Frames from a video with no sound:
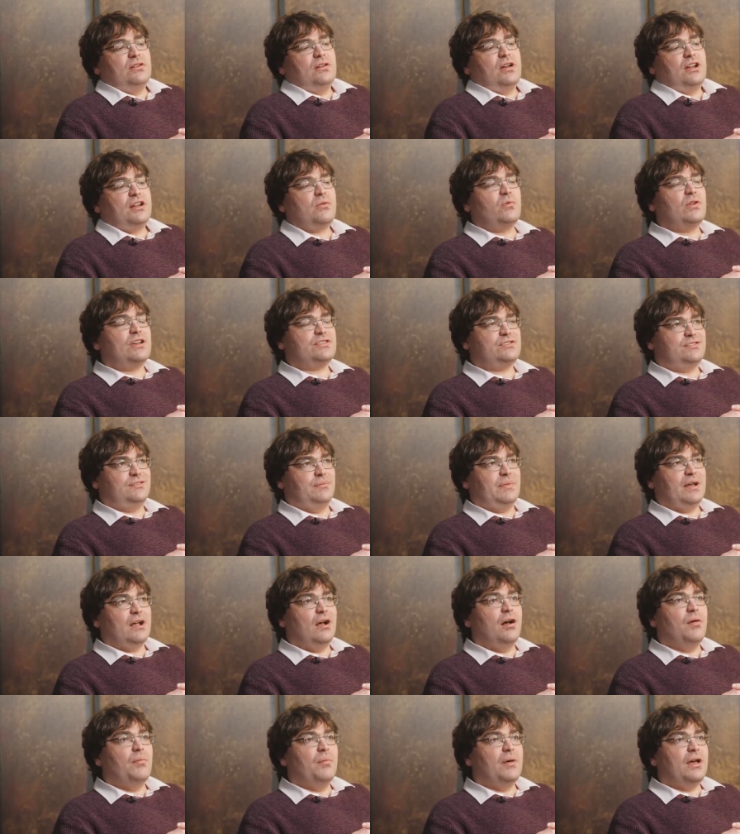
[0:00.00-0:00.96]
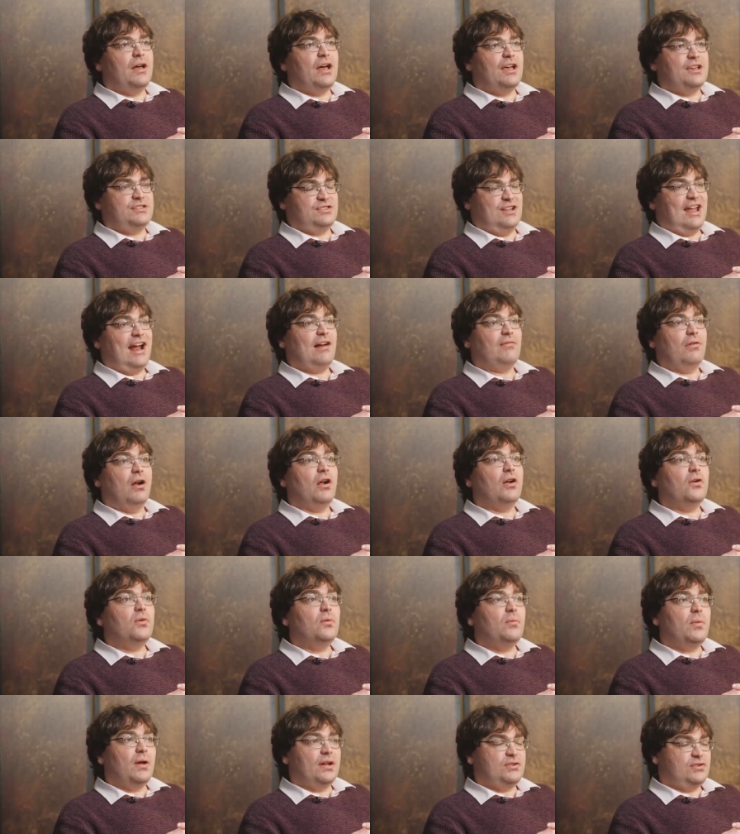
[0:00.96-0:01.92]
I don't want us to become as
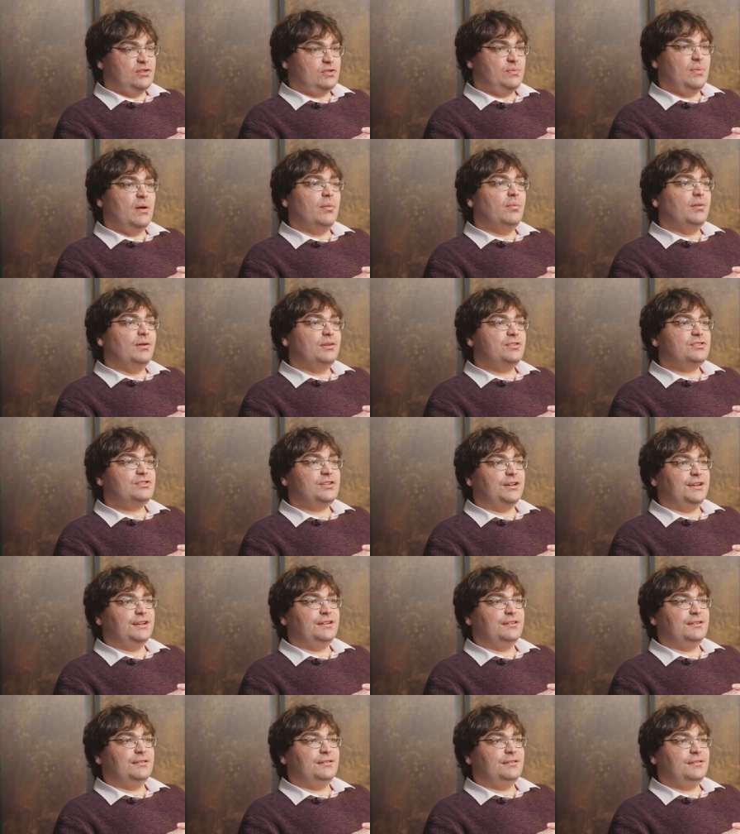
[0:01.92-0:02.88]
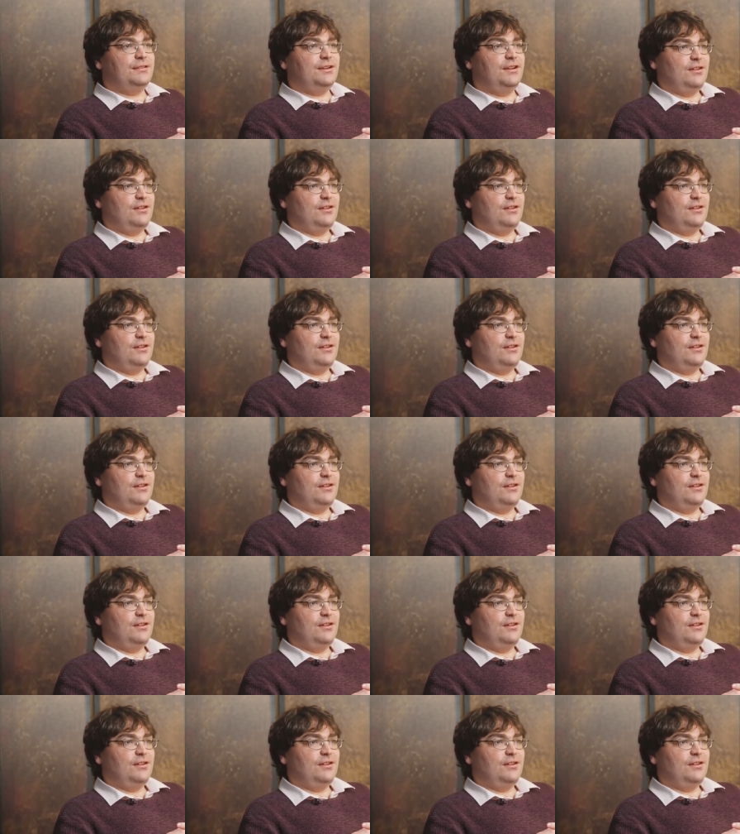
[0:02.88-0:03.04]
narrow by just publishing